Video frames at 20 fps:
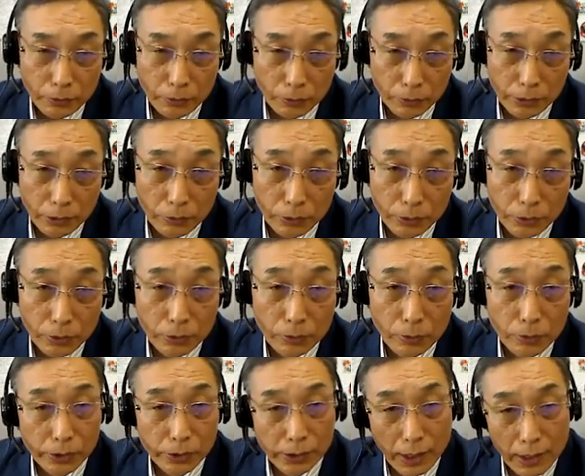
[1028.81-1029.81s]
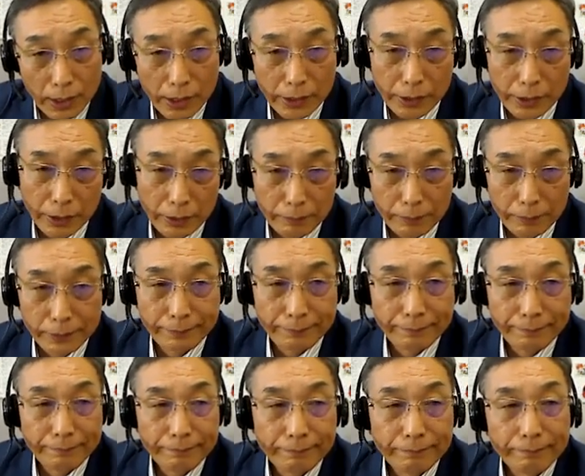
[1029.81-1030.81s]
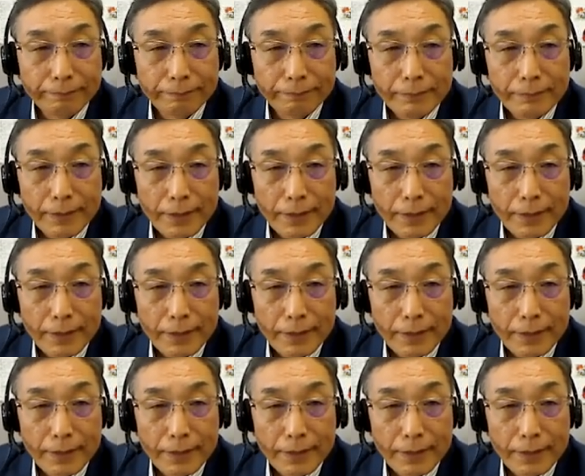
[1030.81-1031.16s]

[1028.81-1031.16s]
has become very general in Japan.